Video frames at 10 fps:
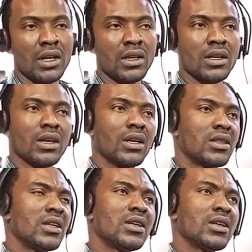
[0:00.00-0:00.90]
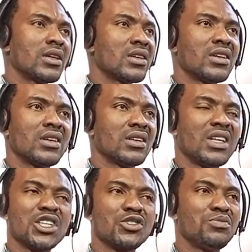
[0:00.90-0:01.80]
And I think
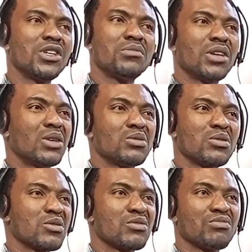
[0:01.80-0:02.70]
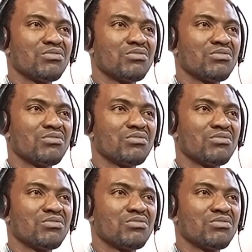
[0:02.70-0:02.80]
that should be about